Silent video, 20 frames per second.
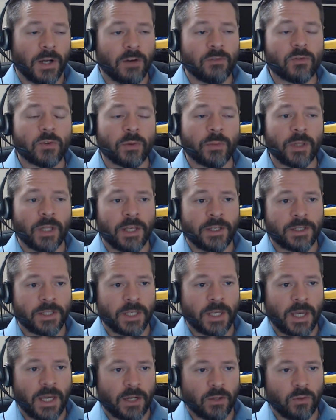formulates
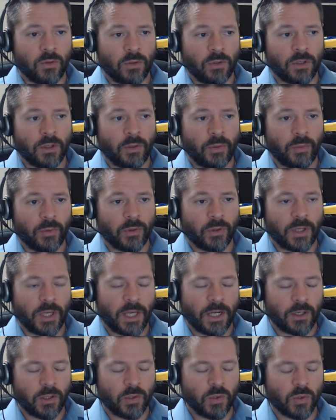the
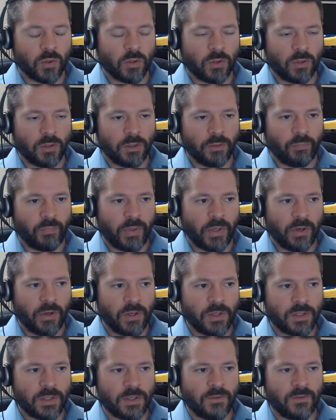categorical
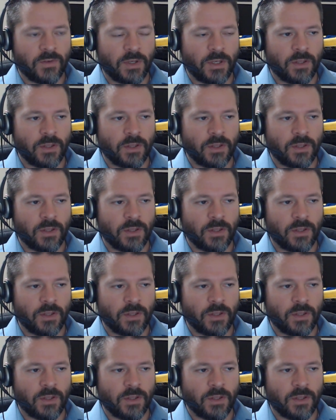imperative